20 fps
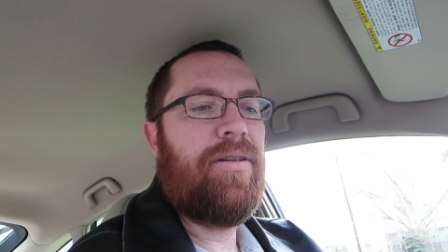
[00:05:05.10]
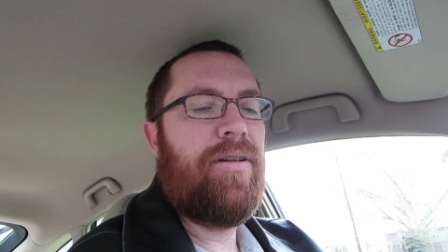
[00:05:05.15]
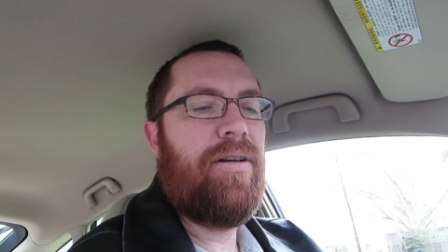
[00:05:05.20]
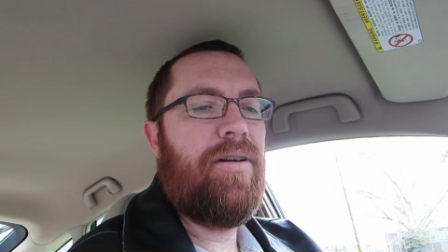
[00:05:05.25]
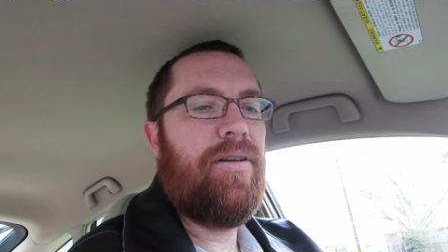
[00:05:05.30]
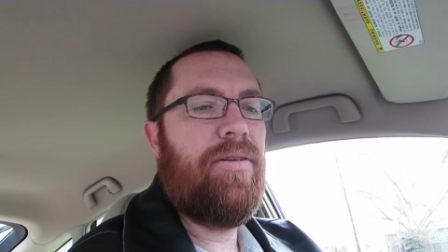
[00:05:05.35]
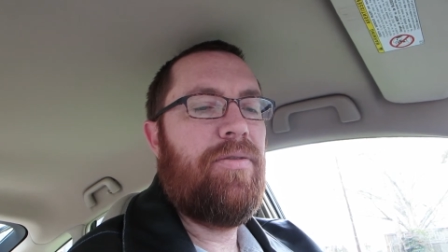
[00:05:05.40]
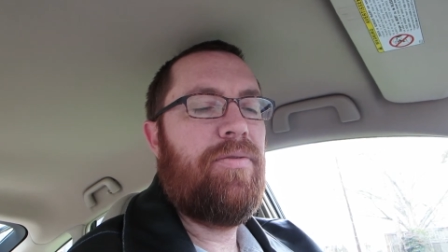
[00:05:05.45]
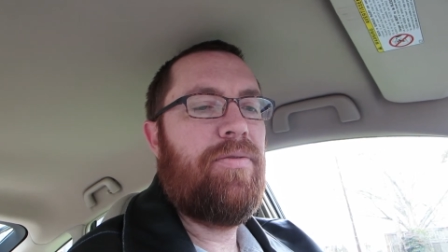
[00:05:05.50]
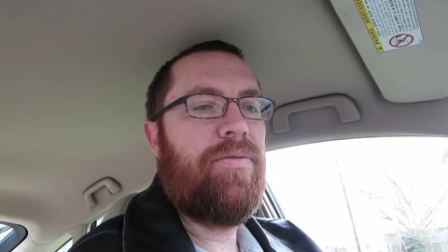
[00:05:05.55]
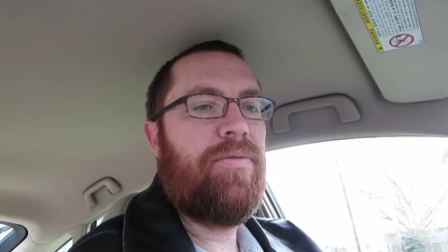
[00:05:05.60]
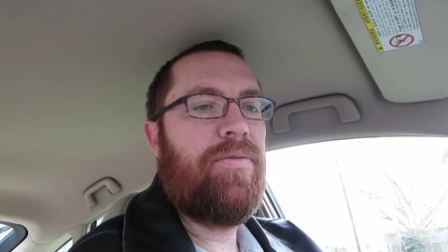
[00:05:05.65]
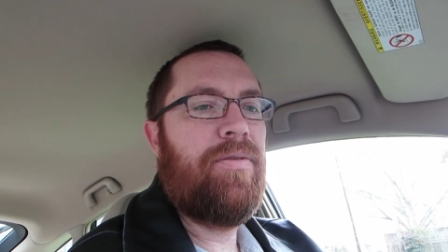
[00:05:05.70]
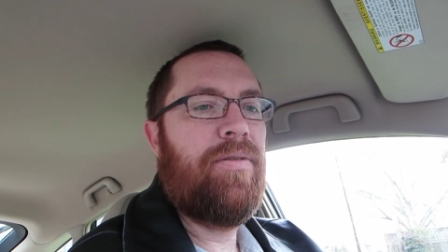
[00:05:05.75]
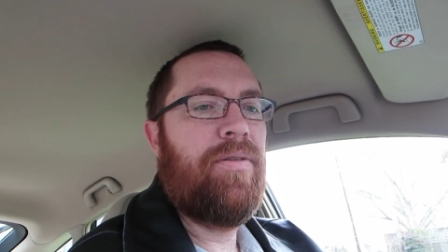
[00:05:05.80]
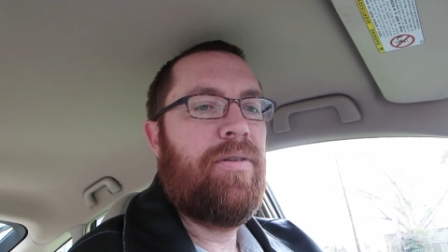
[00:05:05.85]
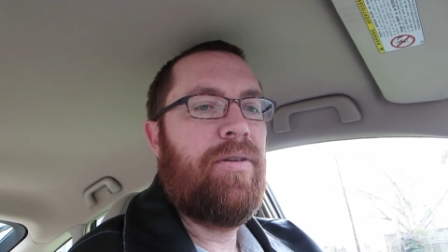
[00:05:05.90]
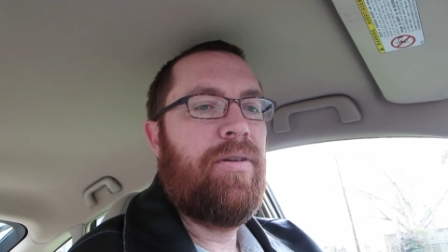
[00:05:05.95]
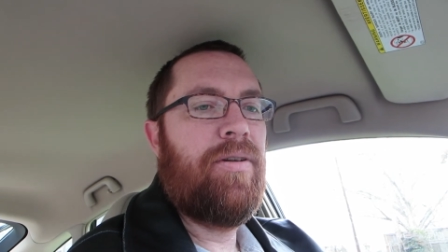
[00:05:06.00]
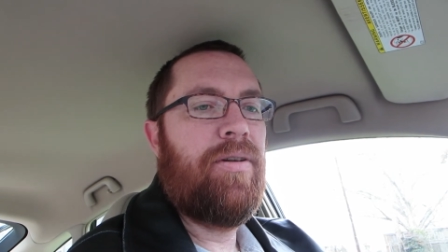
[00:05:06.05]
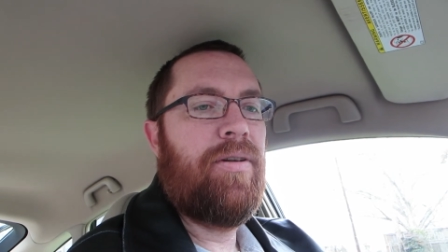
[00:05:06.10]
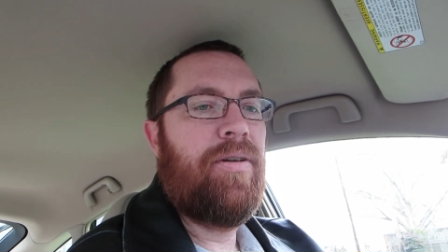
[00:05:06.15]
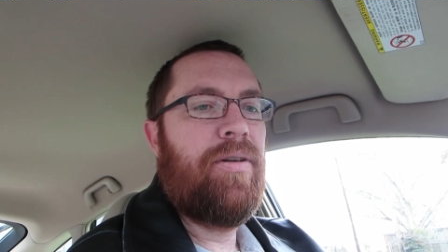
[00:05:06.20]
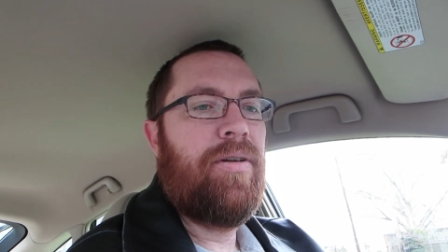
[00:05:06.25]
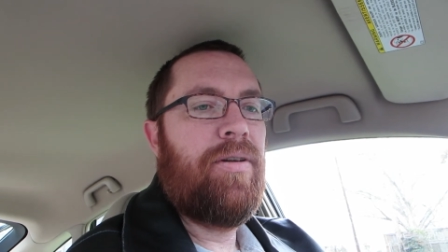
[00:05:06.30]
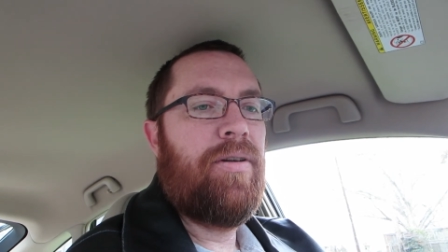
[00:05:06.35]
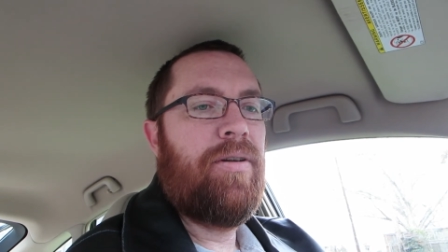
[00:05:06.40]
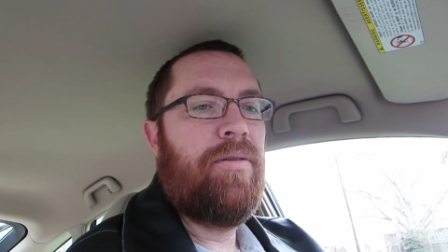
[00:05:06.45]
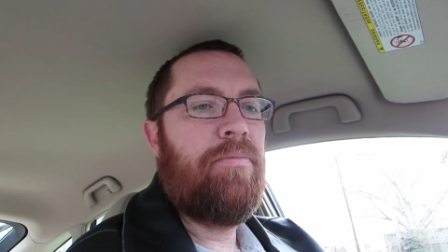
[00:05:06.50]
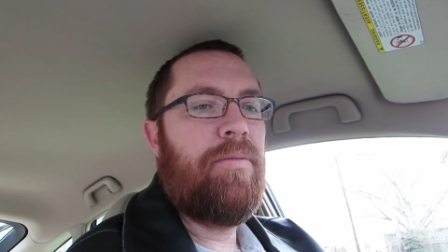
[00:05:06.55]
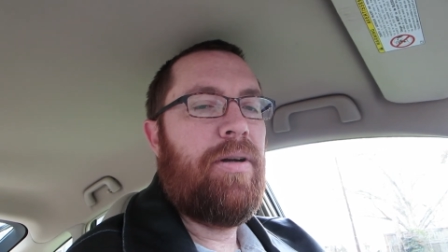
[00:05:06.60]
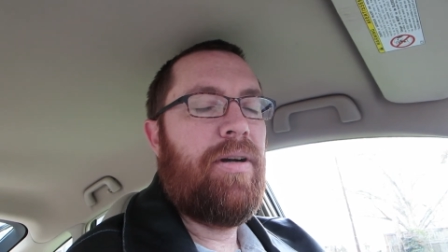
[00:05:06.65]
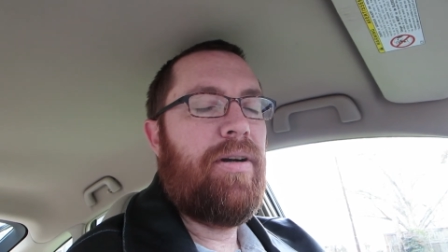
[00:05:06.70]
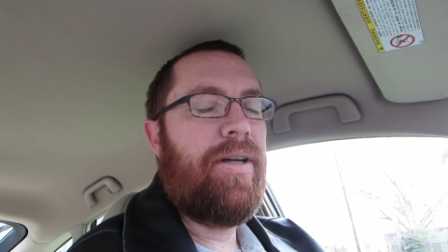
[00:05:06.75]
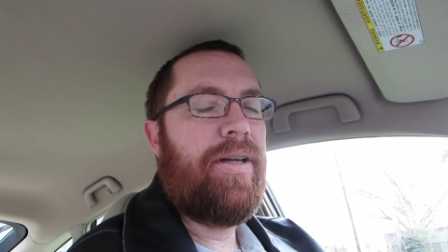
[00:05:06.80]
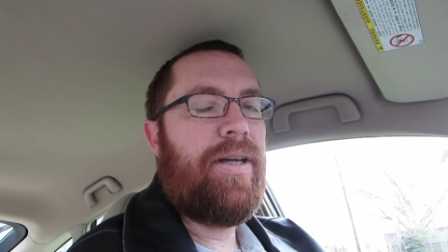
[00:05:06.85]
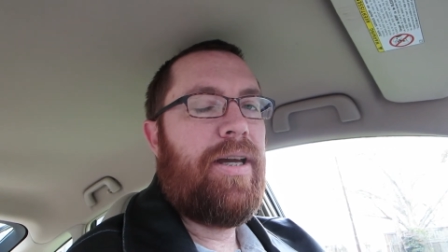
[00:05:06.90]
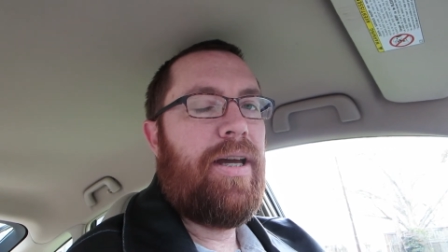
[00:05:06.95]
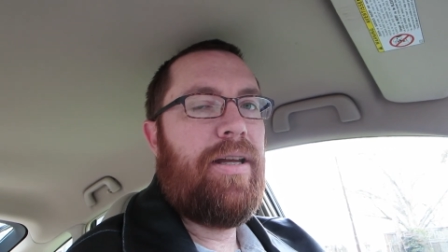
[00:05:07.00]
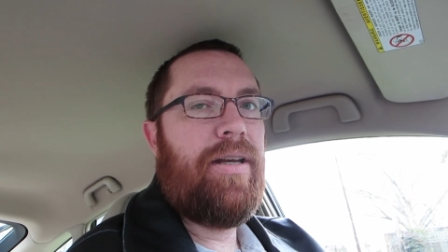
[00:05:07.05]
of
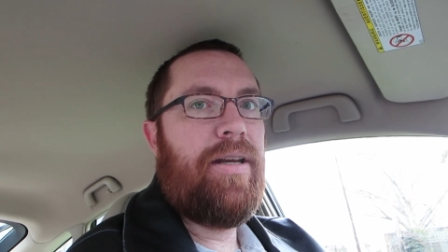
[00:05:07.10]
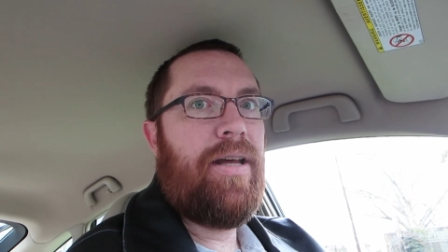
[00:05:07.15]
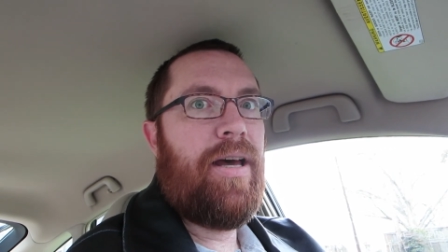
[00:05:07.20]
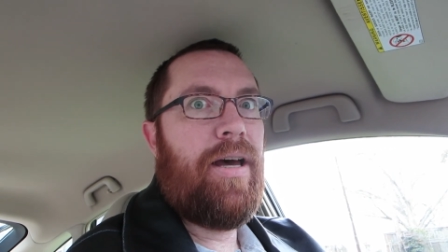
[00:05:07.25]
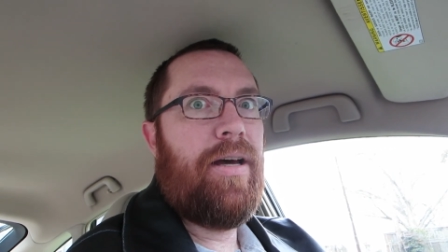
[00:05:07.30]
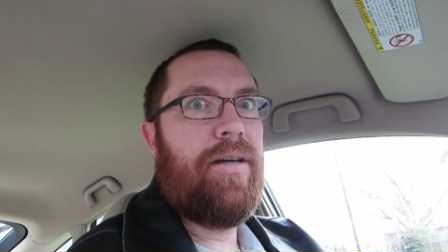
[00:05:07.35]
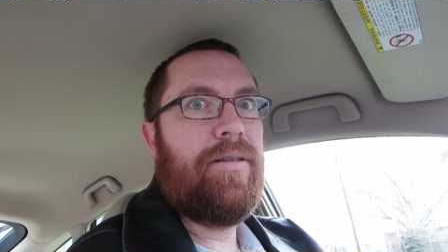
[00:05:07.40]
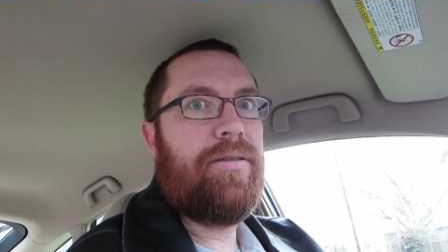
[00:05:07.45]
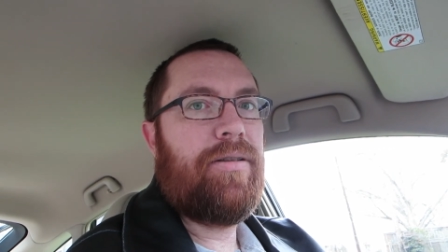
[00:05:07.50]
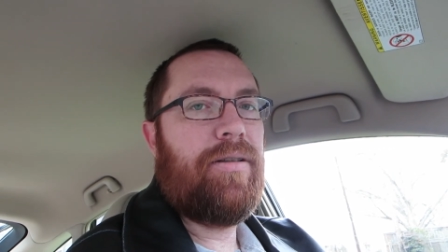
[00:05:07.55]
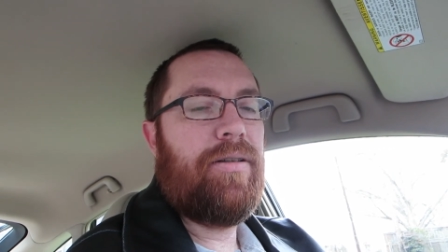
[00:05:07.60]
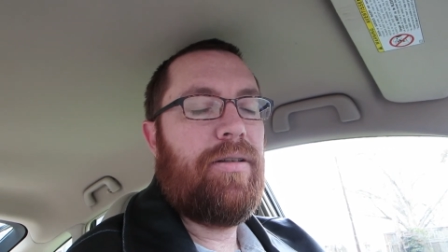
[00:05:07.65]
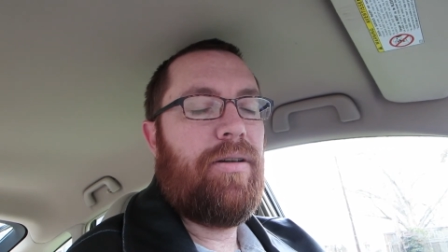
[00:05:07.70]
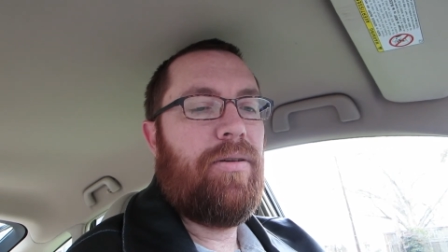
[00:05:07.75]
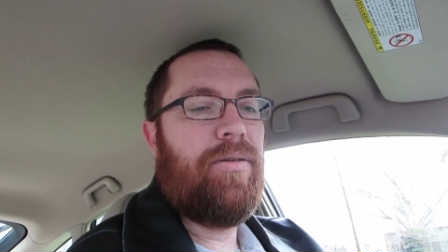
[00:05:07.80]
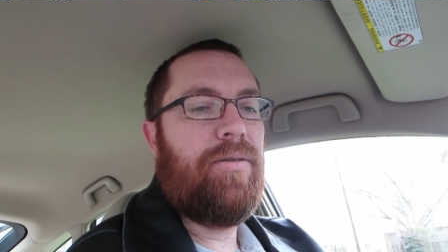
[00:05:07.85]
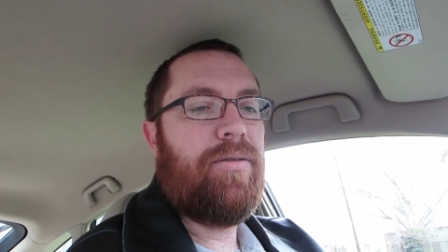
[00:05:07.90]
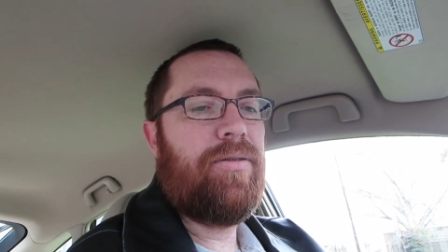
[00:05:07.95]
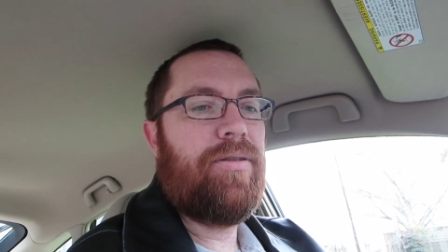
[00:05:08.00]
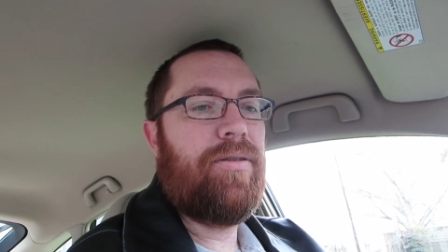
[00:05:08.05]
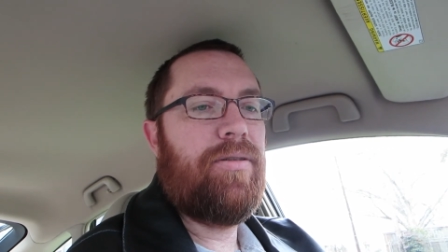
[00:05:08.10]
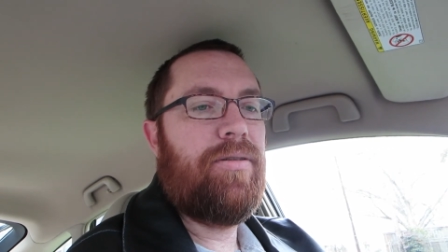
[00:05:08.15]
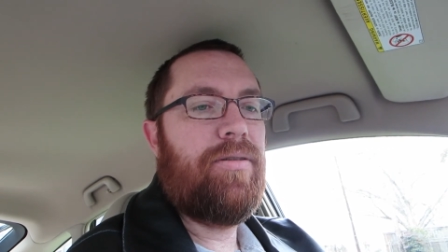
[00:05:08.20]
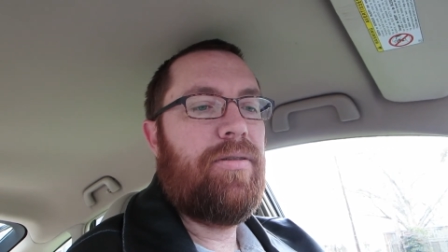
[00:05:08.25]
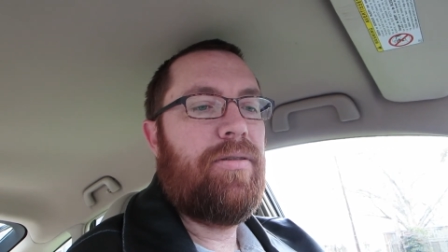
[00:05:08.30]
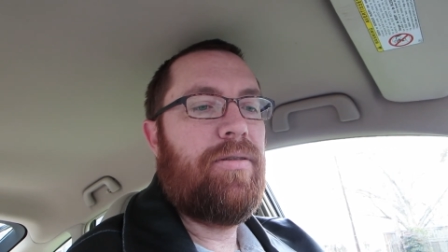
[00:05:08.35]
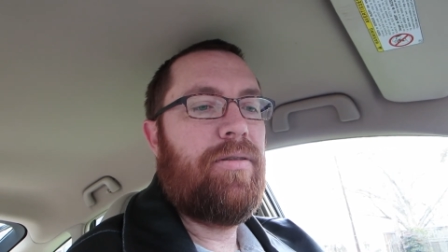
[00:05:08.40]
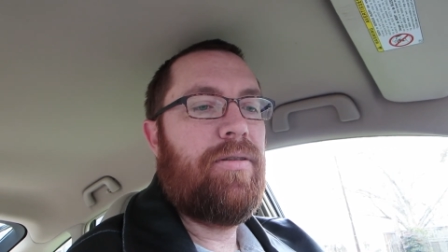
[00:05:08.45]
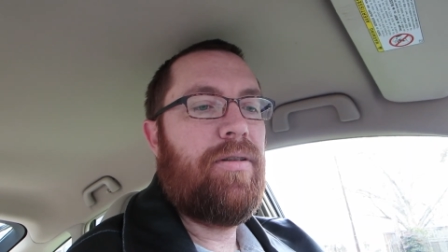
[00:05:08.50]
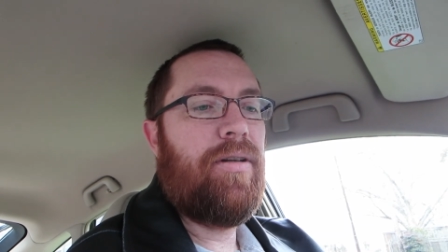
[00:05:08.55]
Mary Kate and Ashley Olsen.